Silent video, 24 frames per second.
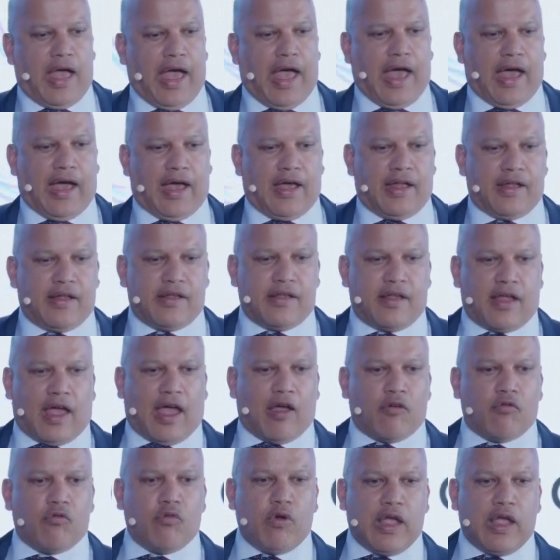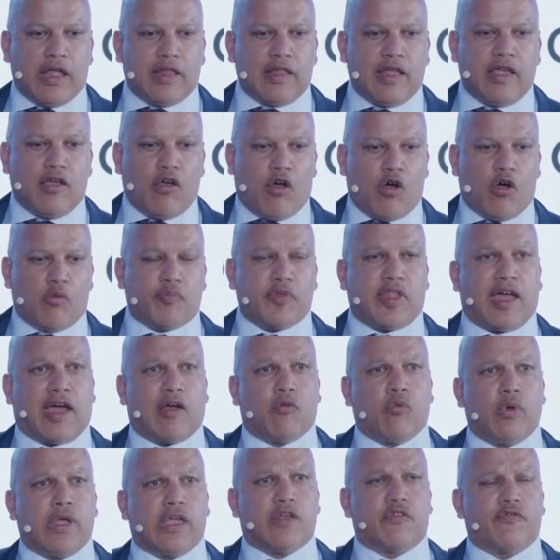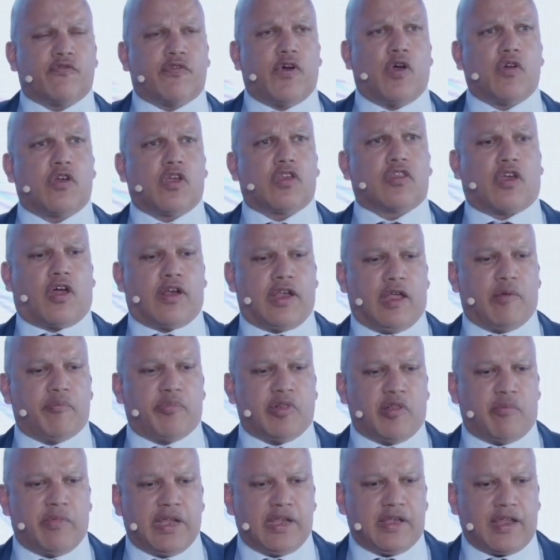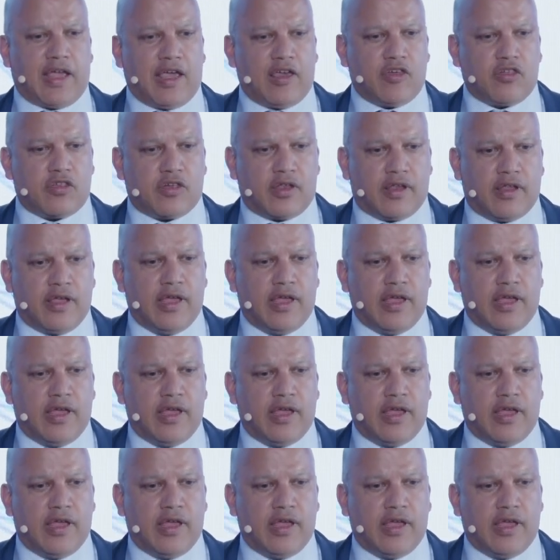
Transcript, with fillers: and I really hope that we can focus on implementation.